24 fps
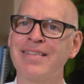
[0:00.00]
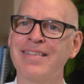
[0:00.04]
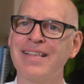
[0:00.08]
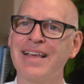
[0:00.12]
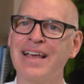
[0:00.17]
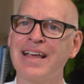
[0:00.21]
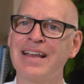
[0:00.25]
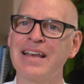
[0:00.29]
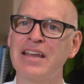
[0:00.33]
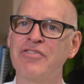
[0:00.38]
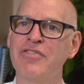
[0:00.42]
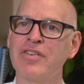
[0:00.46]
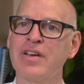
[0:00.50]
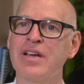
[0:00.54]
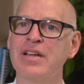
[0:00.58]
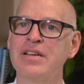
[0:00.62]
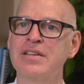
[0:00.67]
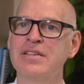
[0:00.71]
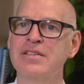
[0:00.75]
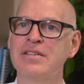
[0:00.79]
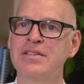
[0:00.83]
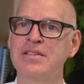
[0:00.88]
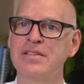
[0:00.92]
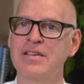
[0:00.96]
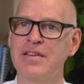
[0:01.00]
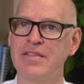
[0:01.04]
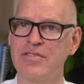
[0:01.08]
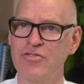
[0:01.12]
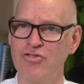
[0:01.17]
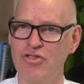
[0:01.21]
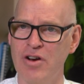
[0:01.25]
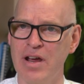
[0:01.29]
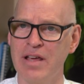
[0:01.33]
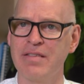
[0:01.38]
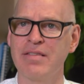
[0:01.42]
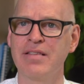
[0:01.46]
significant
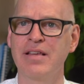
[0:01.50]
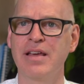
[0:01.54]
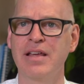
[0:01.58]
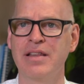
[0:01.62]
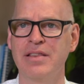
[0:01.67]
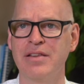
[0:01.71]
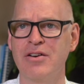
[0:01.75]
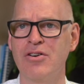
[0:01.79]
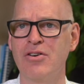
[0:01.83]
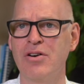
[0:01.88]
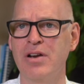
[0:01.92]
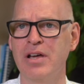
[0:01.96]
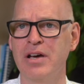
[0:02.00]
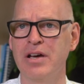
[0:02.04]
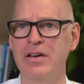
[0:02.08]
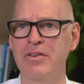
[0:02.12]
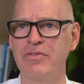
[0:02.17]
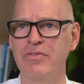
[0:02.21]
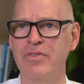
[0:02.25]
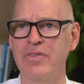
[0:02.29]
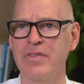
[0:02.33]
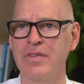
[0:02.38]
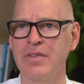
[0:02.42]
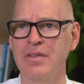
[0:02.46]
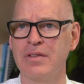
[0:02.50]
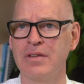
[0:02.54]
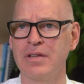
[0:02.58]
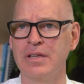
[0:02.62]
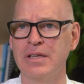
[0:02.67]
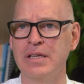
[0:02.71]
distress in their lives.